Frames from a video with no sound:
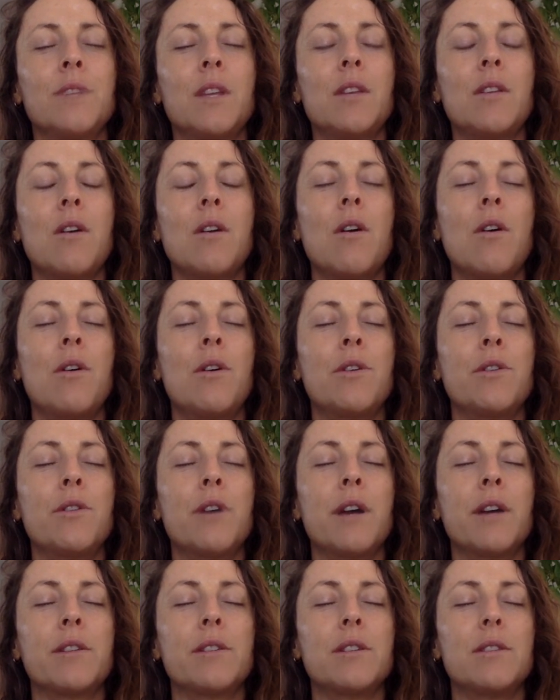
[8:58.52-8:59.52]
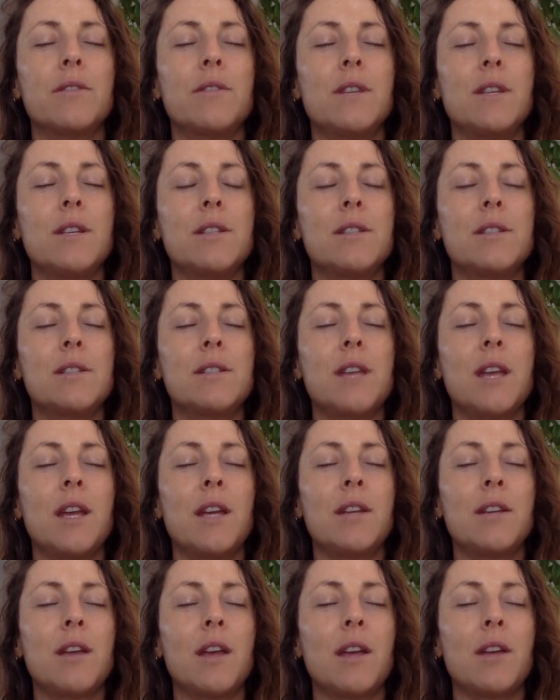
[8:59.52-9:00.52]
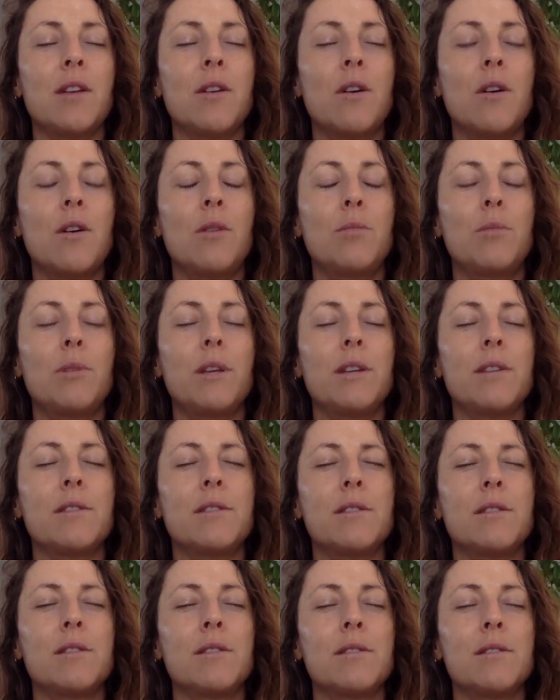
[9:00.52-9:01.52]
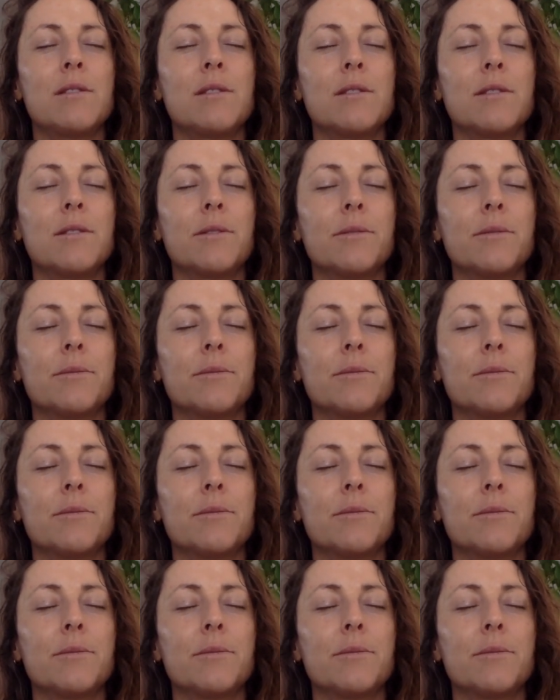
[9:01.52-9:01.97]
in all your activities, day and night, in all places.